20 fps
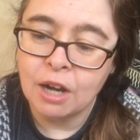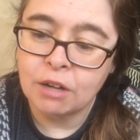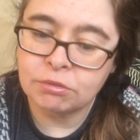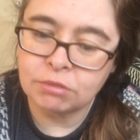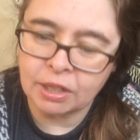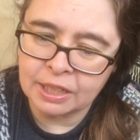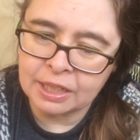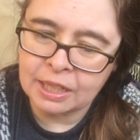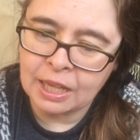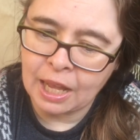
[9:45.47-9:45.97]

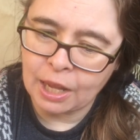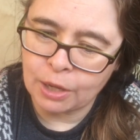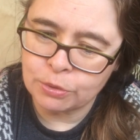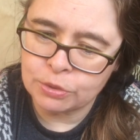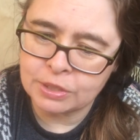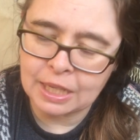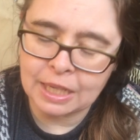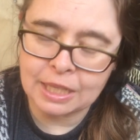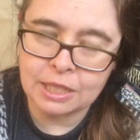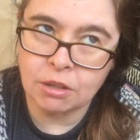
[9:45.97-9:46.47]
Running a
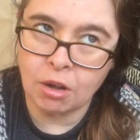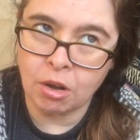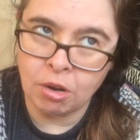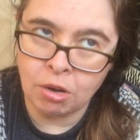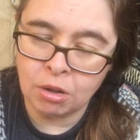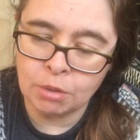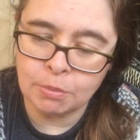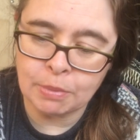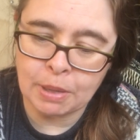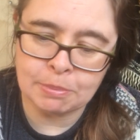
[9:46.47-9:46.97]
house takes
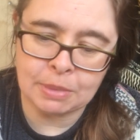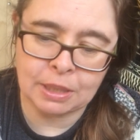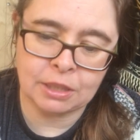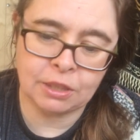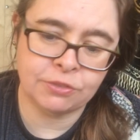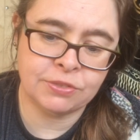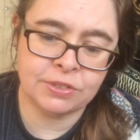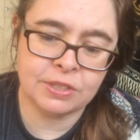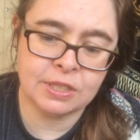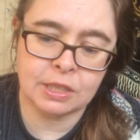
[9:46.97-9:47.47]
all my
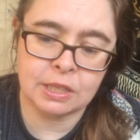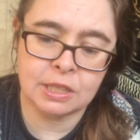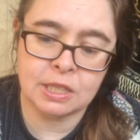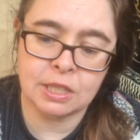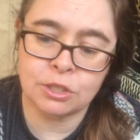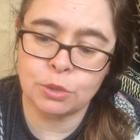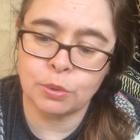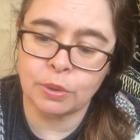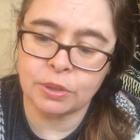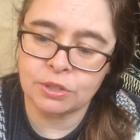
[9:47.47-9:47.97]
mental
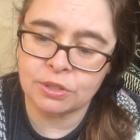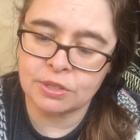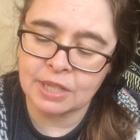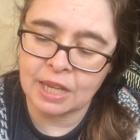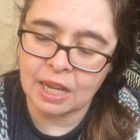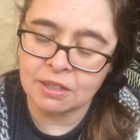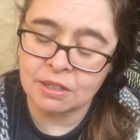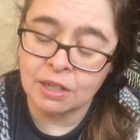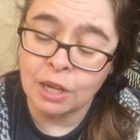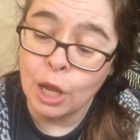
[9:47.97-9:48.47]
facilities, you
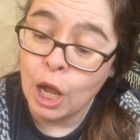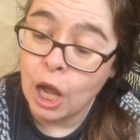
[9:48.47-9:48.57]
understand.